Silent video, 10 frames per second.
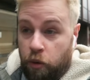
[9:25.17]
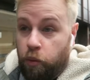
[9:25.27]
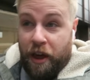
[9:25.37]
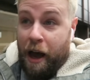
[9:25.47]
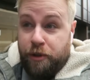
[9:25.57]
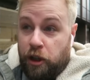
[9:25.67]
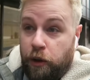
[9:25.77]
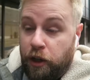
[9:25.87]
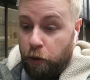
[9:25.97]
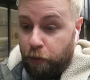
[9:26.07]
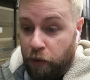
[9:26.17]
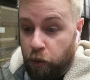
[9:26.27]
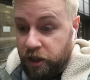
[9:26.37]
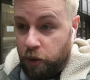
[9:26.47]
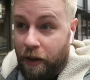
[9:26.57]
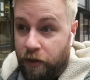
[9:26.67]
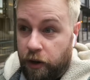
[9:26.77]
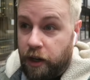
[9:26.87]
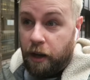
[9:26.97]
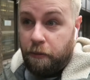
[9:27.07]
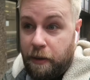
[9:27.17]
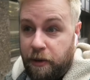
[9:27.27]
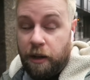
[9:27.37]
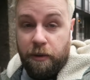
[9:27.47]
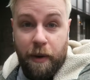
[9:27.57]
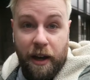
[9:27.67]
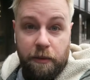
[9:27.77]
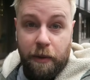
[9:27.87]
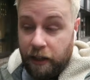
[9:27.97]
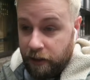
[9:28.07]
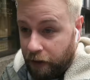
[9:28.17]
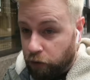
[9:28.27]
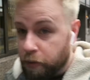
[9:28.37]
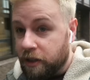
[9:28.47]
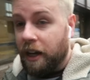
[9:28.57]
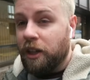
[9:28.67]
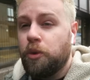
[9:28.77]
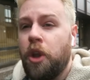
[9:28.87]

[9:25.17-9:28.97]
with absolutely no plan whatsoever and maybe coming back and making several mistakes.